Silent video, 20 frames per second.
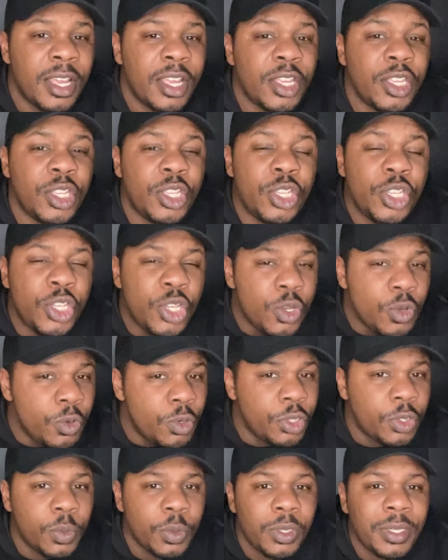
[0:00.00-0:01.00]

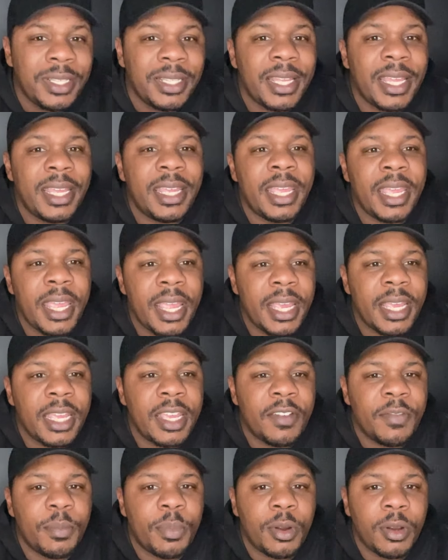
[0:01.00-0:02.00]
usually they can't
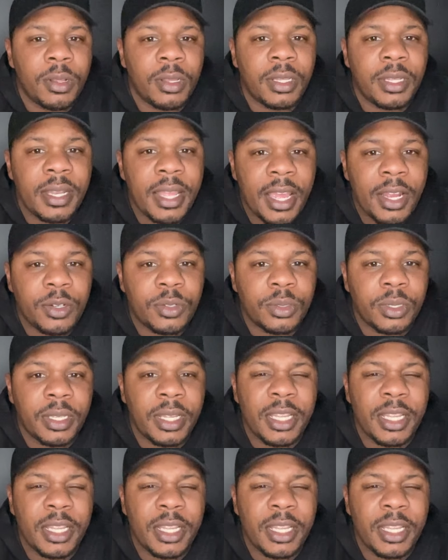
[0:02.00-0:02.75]
give birth naturally.